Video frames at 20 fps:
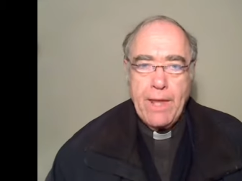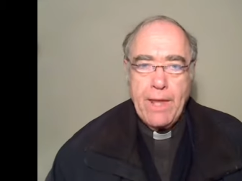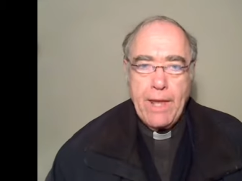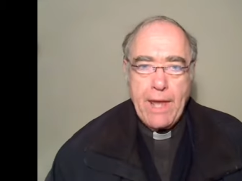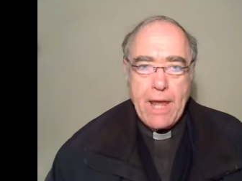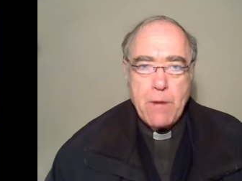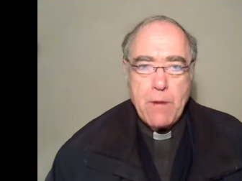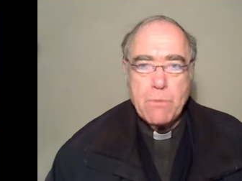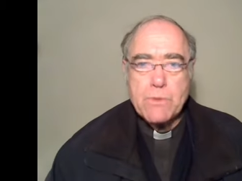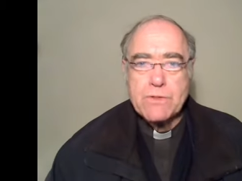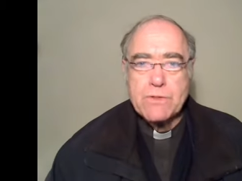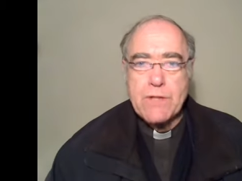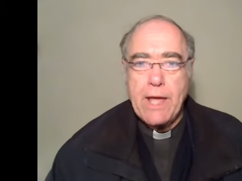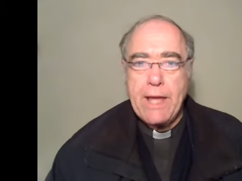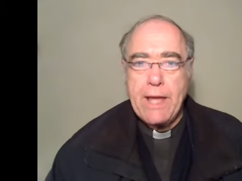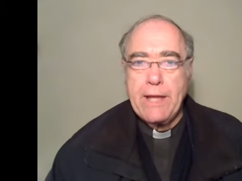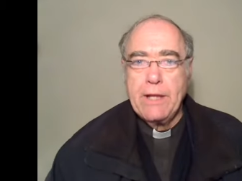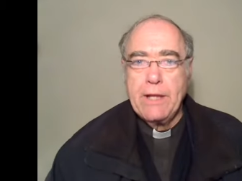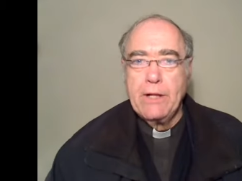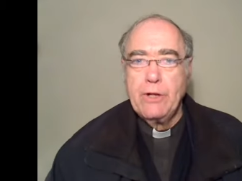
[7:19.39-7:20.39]
he was
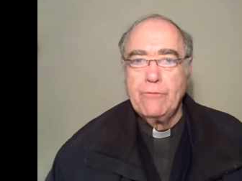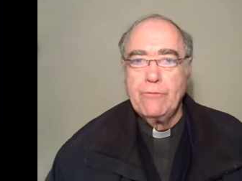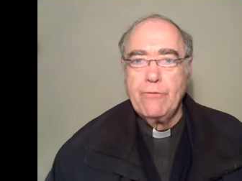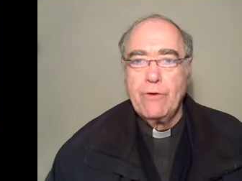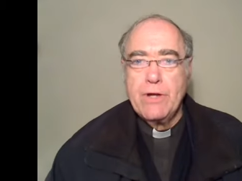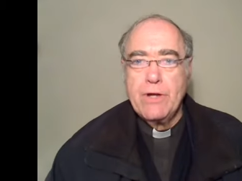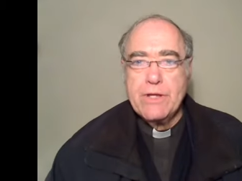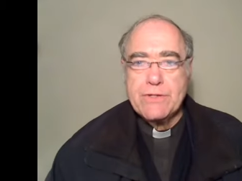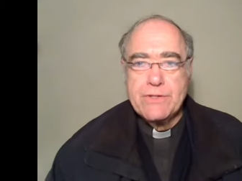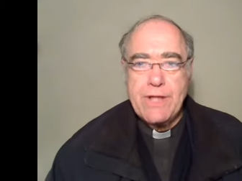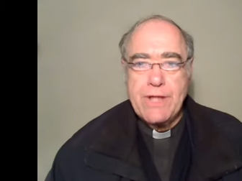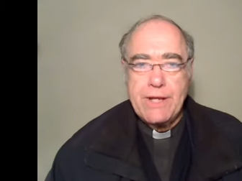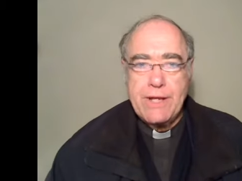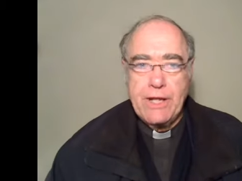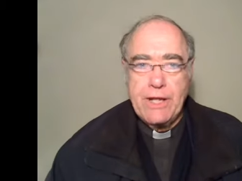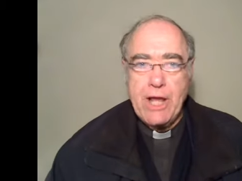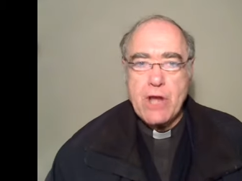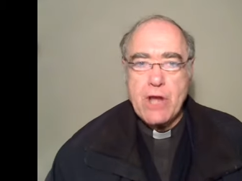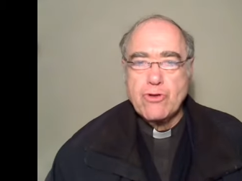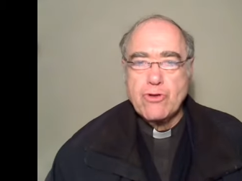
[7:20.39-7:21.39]
hailed for his
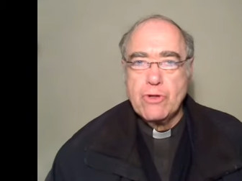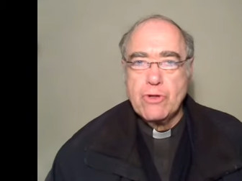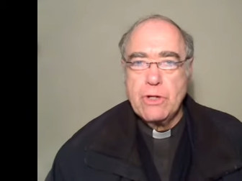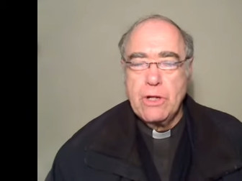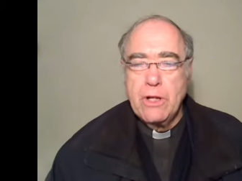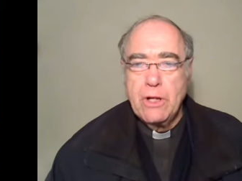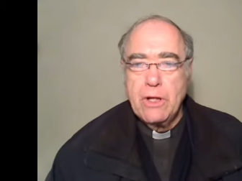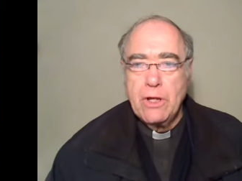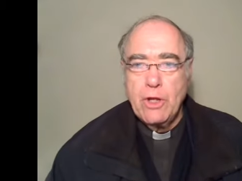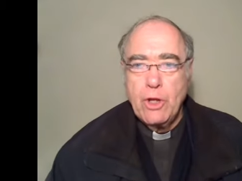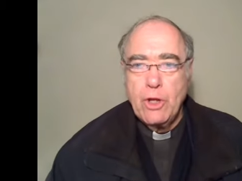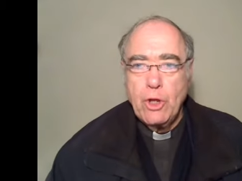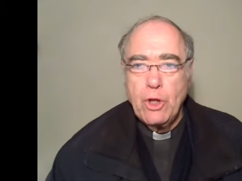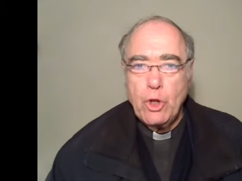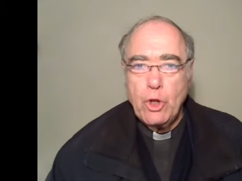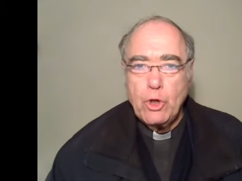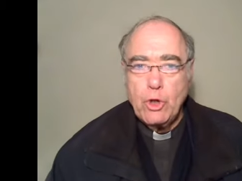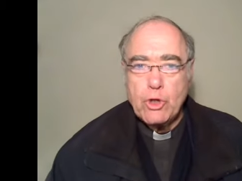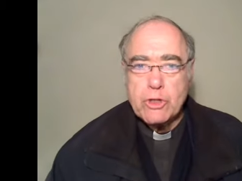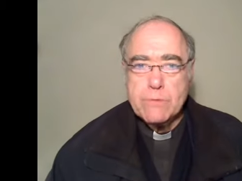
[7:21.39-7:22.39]
dedication
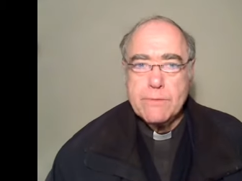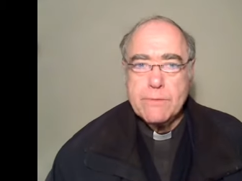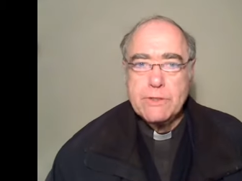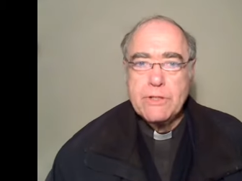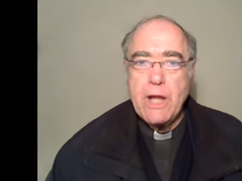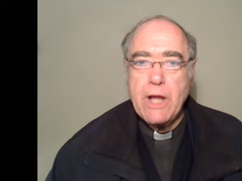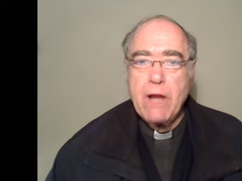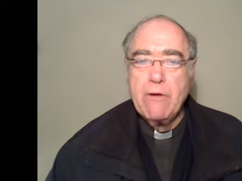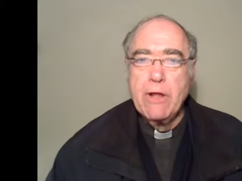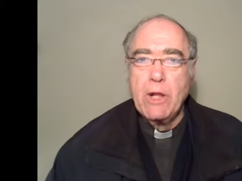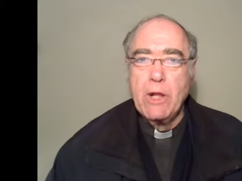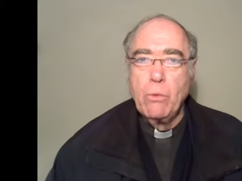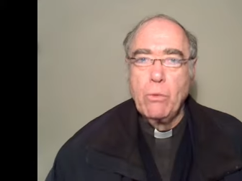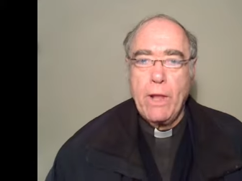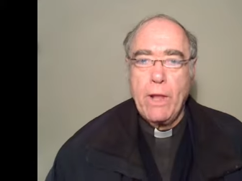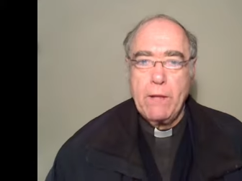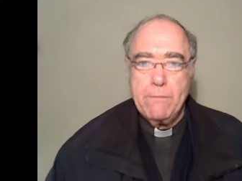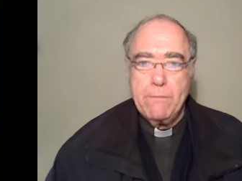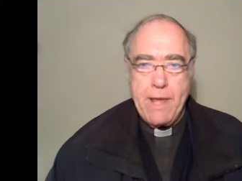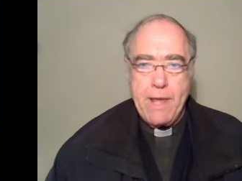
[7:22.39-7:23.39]
to the material
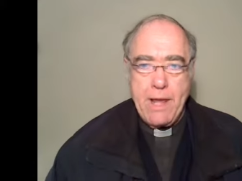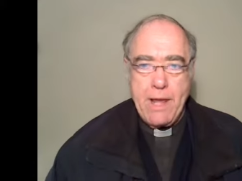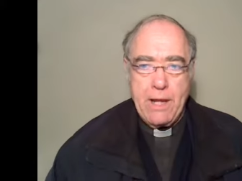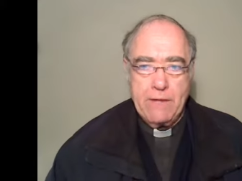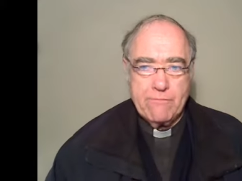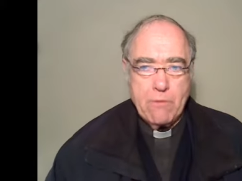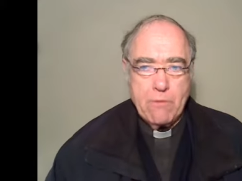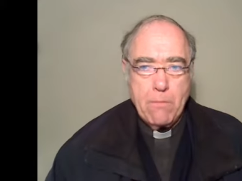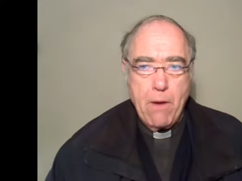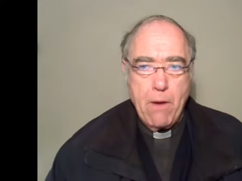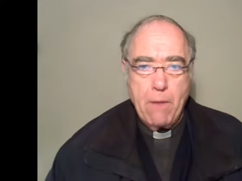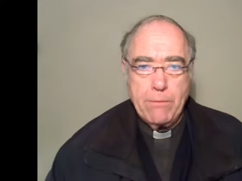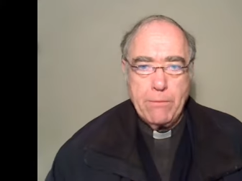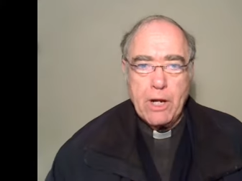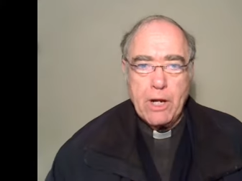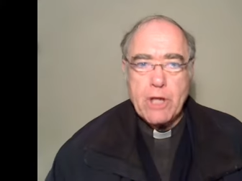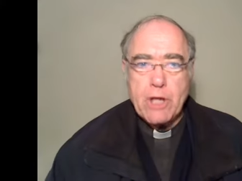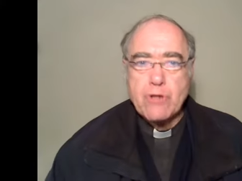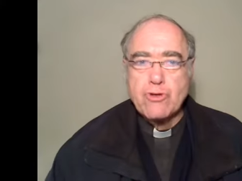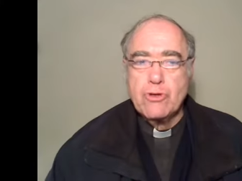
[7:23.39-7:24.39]
well-being of a
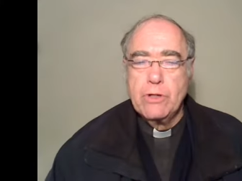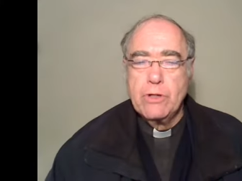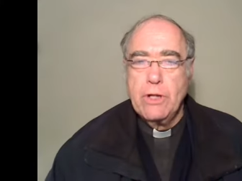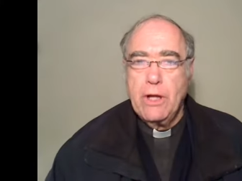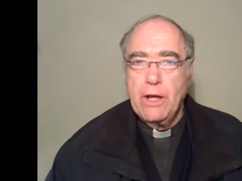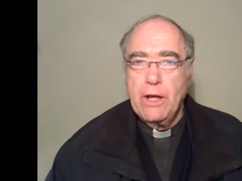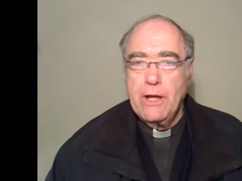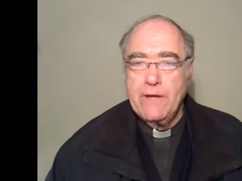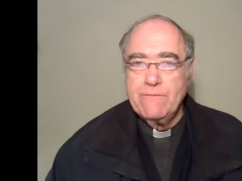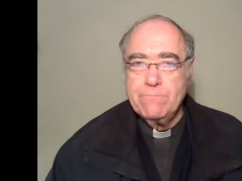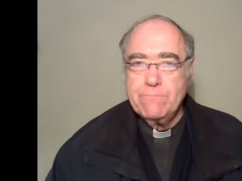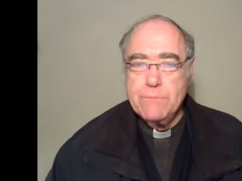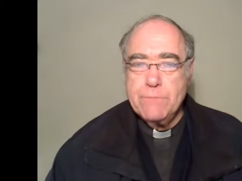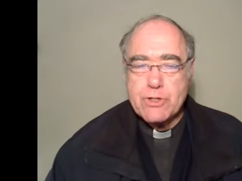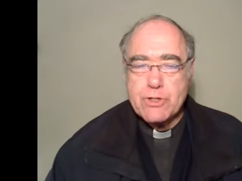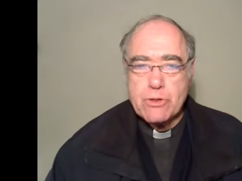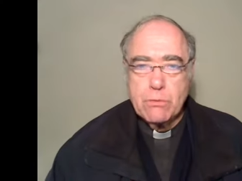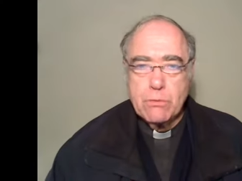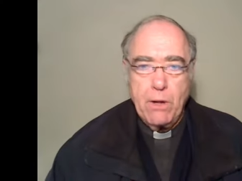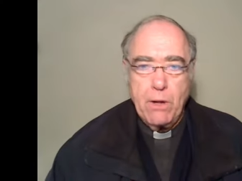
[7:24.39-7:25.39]
population of
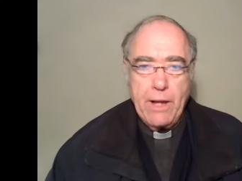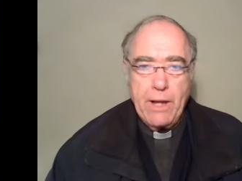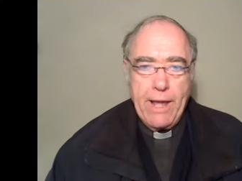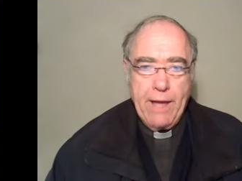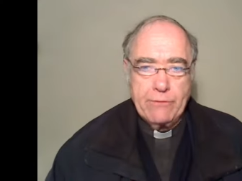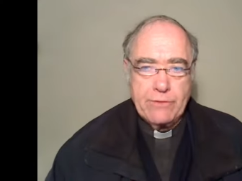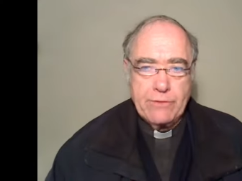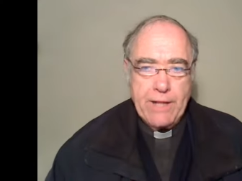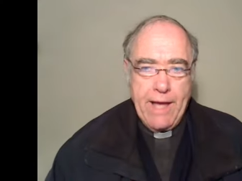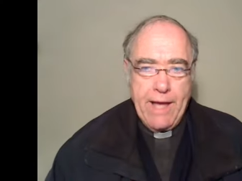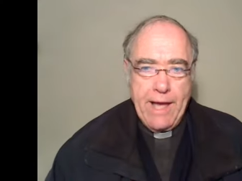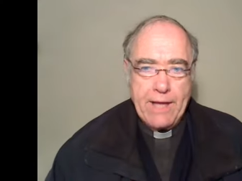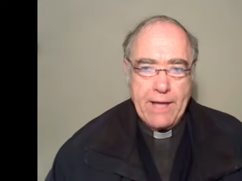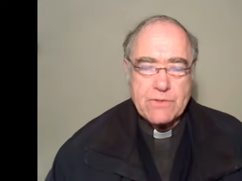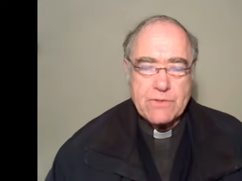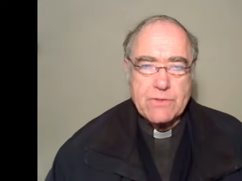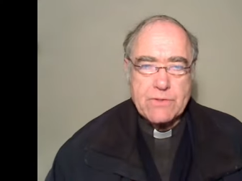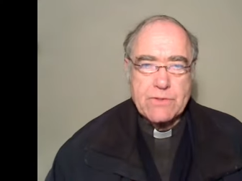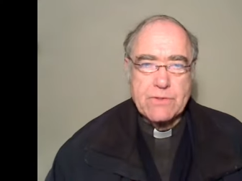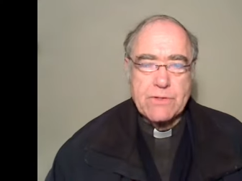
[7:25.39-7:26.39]
miserable
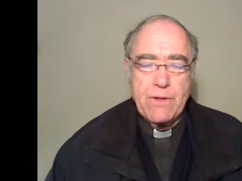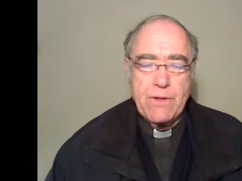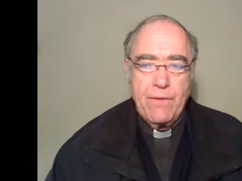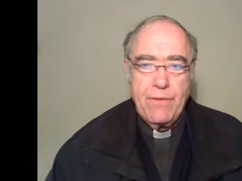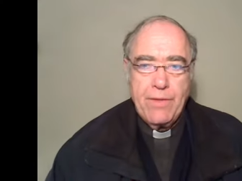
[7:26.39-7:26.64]
outcasts.